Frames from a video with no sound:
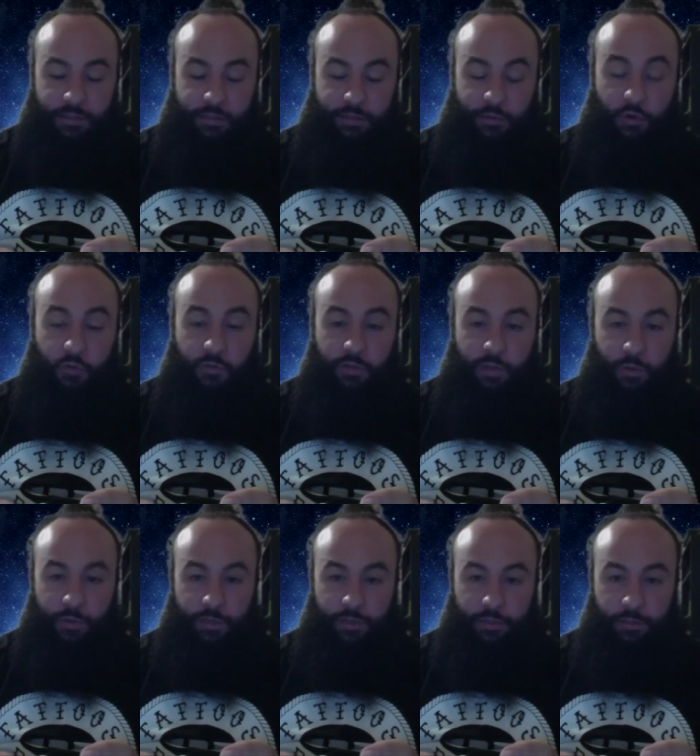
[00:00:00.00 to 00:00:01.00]

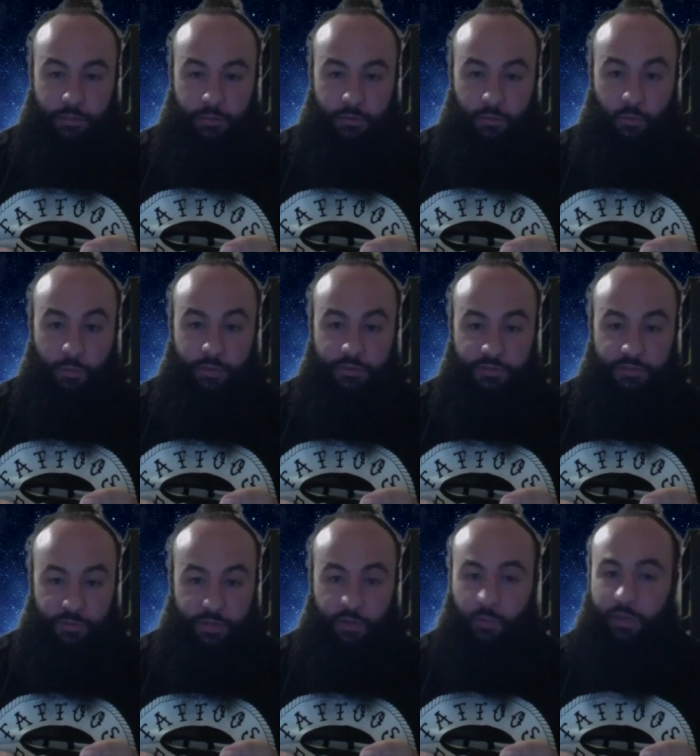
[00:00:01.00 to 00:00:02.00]
overloading with
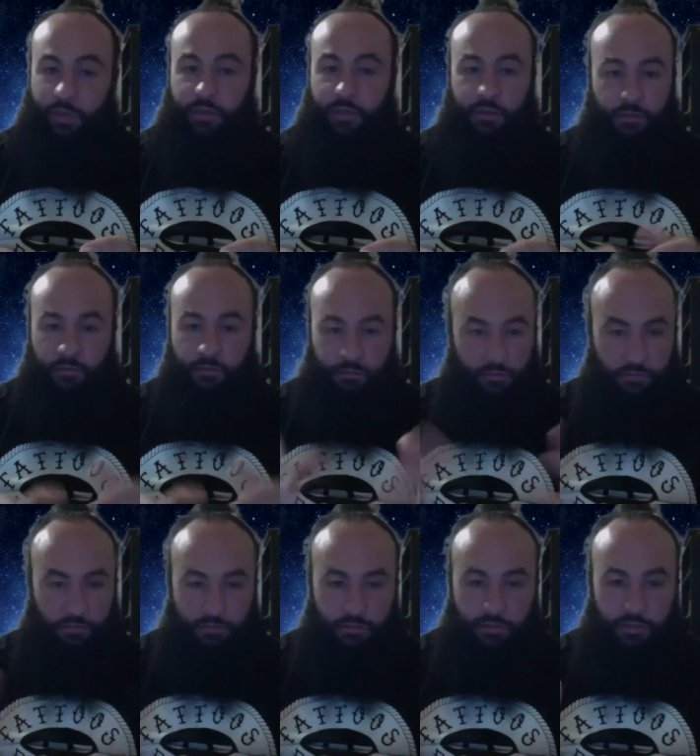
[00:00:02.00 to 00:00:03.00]
straight weight, you're
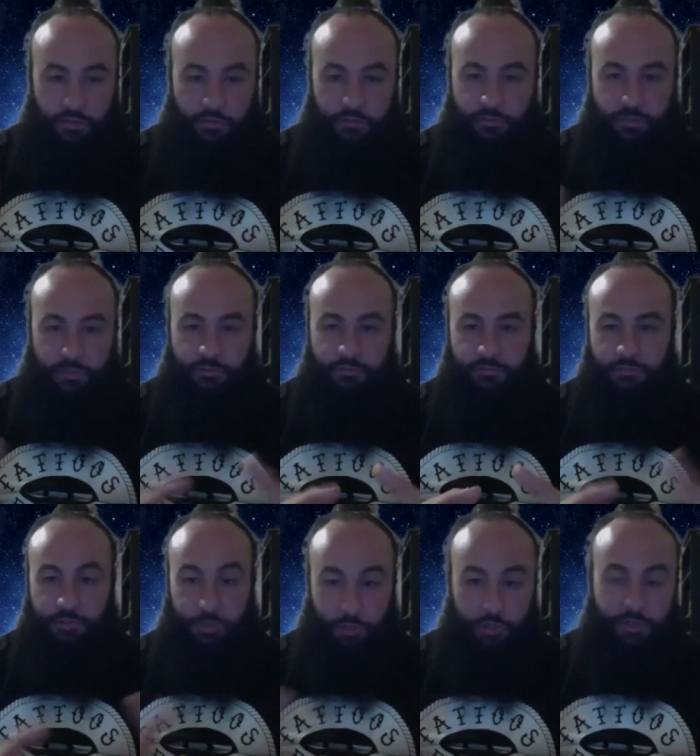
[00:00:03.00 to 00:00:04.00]
gonna
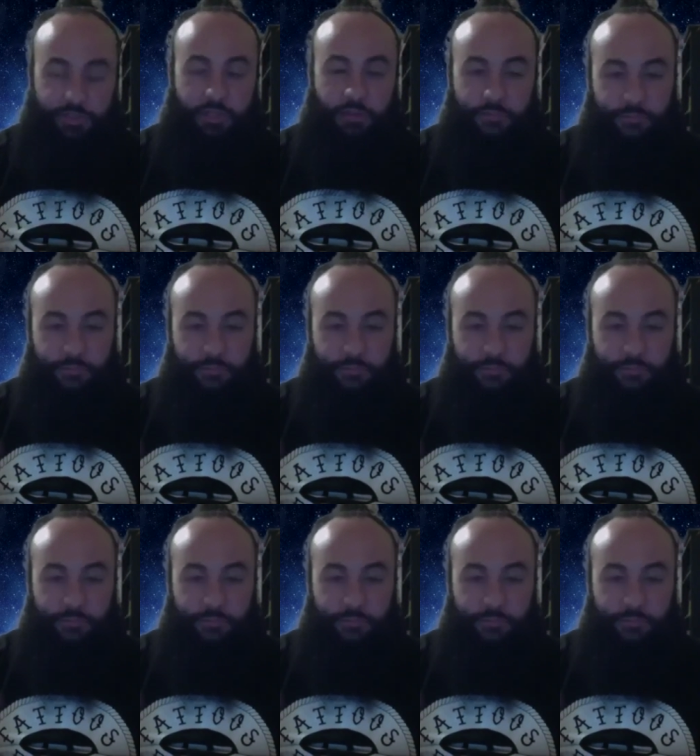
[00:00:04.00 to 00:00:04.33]
hurt yourself.